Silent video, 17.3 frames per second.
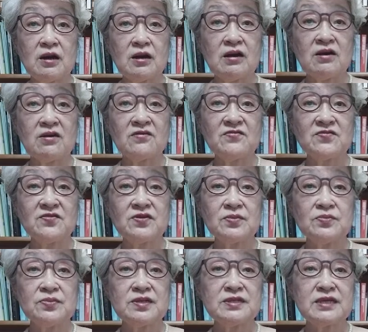of
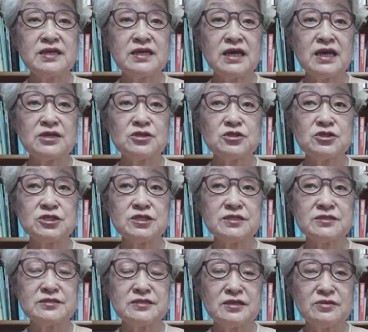building energy
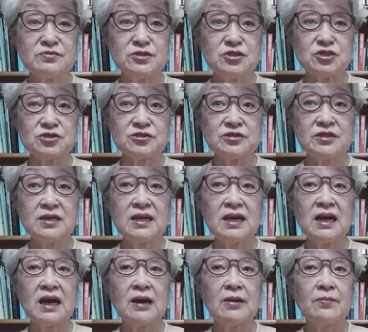consumption
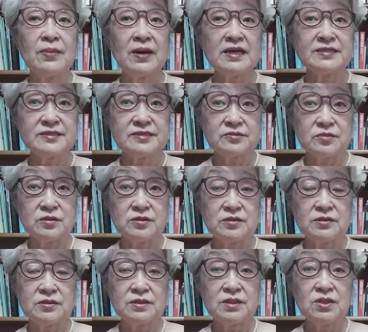are possible,
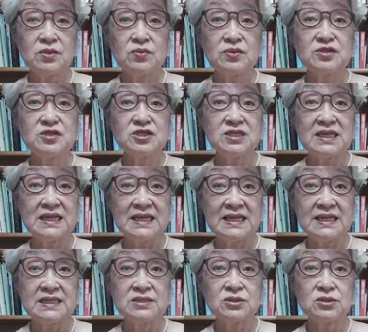which
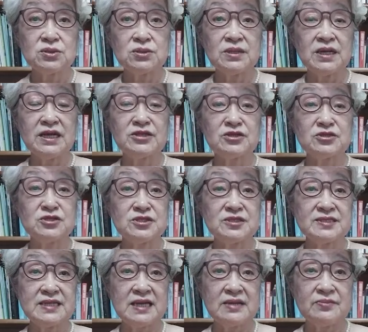lead to energy
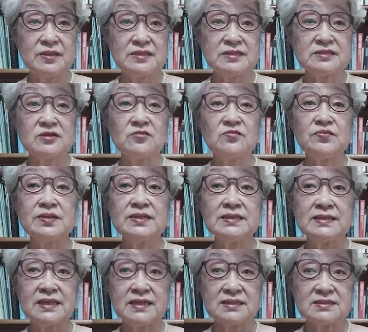savings of
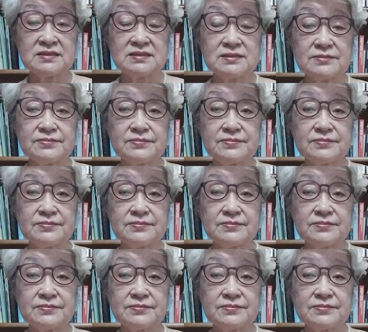buildings.